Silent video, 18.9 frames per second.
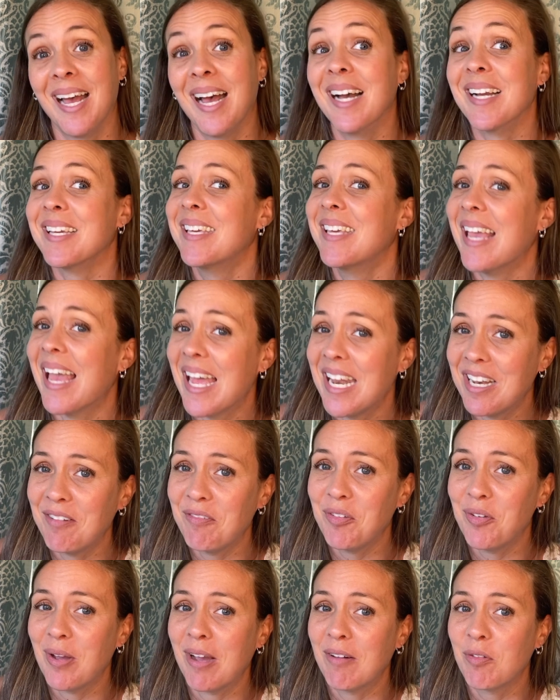Again, if
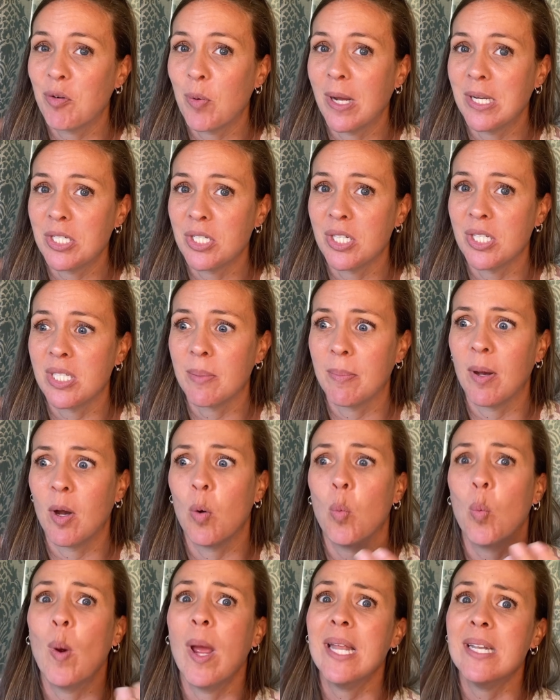you have questions
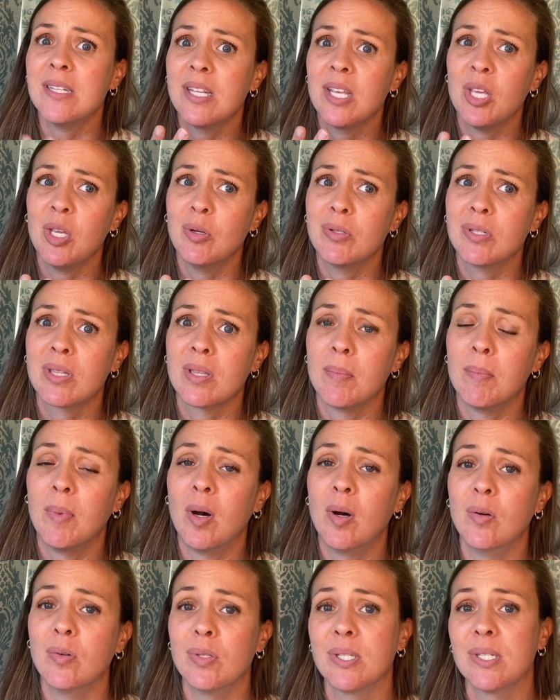about when to use the
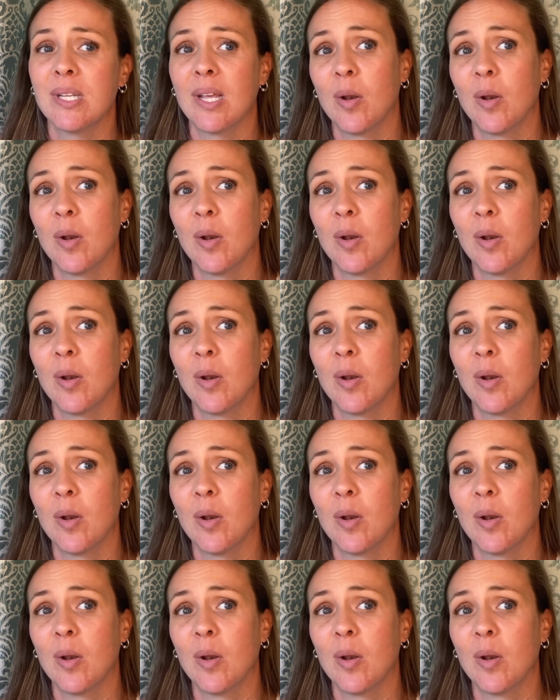most